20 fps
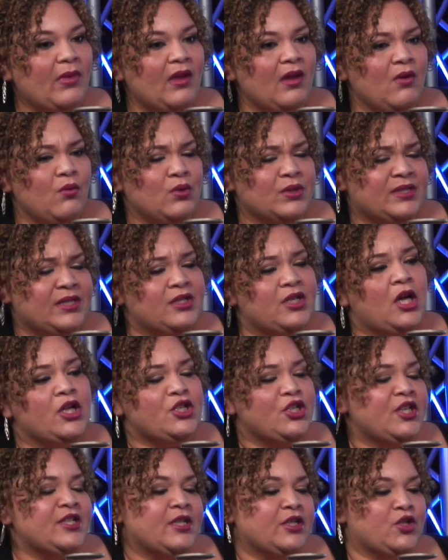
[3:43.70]
it's
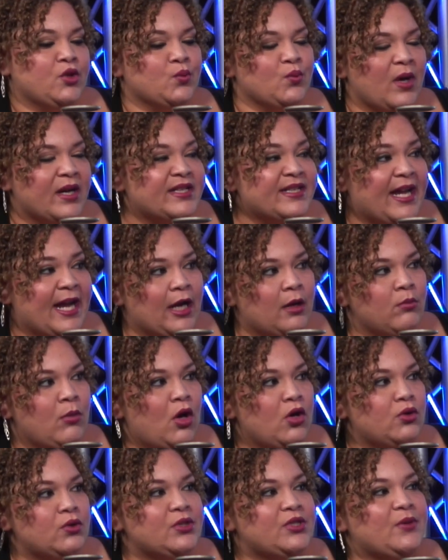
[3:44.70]
a direct care
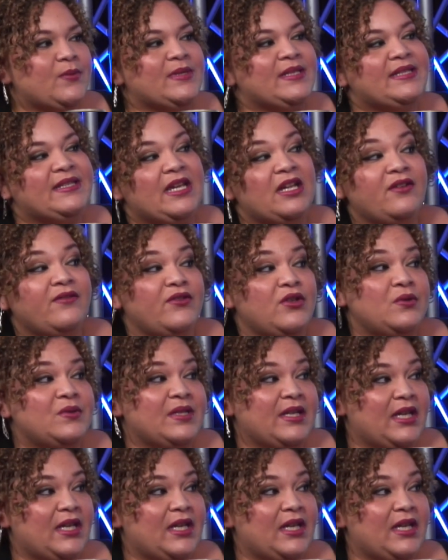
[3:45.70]
model. So instead of using